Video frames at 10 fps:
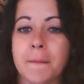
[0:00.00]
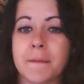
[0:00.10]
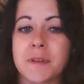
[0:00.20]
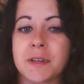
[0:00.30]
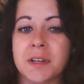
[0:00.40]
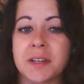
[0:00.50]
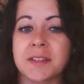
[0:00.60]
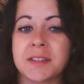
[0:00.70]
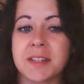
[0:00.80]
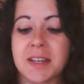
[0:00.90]
you could
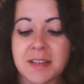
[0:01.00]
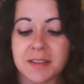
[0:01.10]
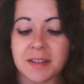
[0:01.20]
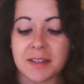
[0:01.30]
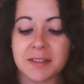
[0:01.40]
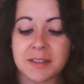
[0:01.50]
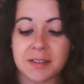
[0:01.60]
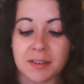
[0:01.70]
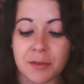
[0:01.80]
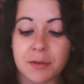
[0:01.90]
see that
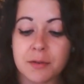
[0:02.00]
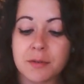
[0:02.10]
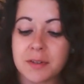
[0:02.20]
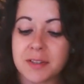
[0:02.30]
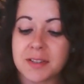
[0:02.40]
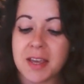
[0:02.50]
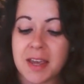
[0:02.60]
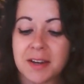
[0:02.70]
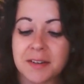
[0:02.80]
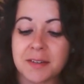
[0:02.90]
although his
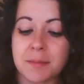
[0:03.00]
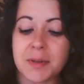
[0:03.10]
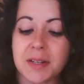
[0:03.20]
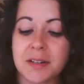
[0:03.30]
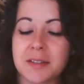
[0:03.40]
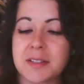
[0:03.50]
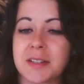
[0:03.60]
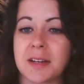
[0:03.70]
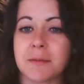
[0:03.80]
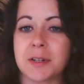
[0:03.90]
hair and beard
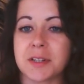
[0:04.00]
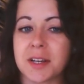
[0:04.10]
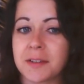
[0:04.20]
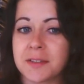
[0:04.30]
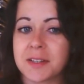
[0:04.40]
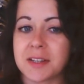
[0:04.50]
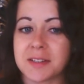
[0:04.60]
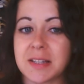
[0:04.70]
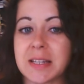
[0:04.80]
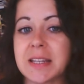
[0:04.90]
were down to
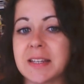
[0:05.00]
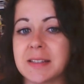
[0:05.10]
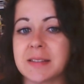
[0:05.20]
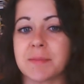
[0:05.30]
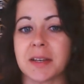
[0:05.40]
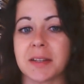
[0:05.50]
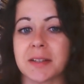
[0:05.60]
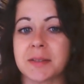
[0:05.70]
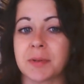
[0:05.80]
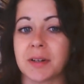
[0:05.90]
his knees by
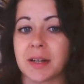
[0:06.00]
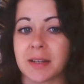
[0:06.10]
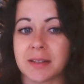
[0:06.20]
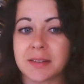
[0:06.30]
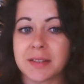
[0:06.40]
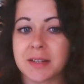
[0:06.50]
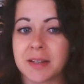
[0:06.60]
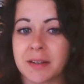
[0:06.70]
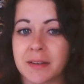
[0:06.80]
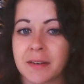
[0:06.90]
this point,
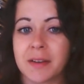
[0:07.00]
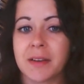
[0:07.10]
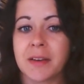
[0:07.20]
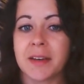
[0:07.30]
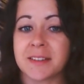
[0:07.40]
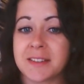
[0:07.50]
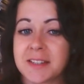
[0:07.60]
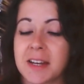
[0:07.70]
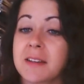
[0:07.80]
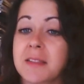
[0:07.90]

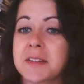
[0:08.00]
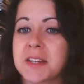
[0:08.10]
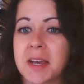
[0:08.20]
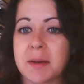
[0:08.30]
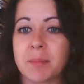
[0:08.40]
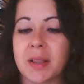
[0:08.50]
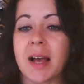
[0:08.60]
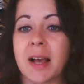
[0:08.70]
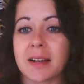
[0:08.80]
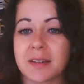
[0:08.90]
instead of the jet
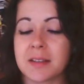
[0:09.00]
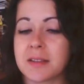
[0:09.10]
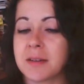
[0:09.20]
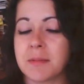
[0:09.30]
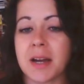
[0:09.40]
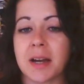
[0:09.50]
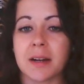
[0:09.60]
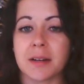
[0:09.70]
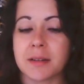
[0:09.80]
black that they were